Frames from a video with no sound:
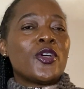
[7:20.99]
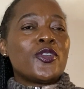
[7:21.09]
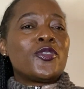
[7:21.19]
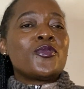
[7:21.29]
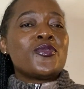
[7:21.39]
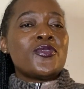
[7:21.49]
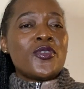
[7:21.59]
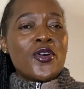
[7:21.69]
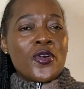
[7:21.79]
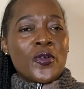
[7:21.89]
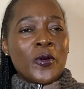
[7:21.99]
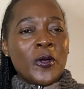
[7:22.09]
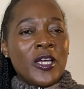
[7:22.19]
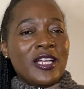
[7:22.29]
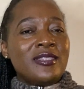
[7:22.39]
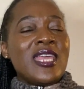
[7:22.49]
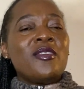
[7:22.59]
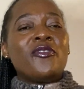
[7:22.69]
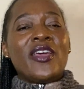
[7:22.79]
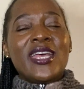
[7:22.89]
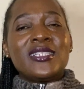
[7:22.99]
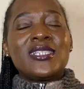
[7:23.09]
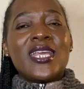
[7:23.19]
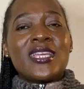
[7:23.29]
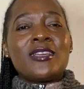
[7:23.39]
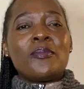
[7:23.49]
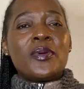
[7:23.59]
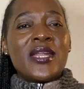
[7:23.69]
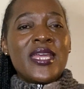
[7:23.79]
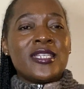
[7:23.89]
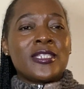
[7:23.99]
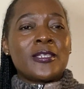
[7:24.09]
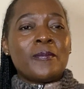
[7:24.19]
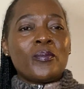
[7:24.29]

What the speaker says: to know the events taking place